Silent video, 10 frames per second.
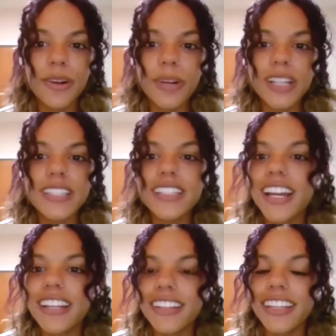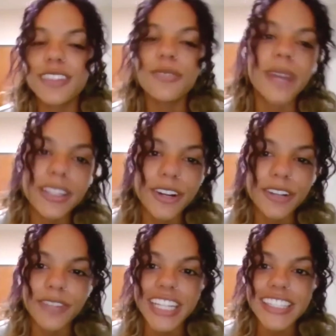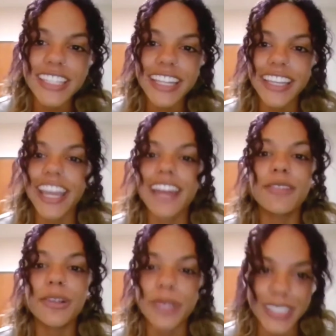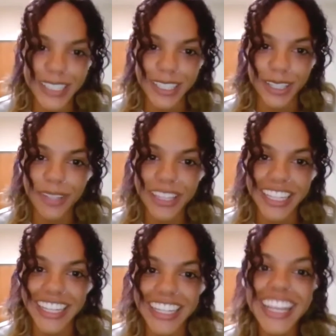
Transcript: where it's kind of like the weather on race day, like everyone's dealing with it.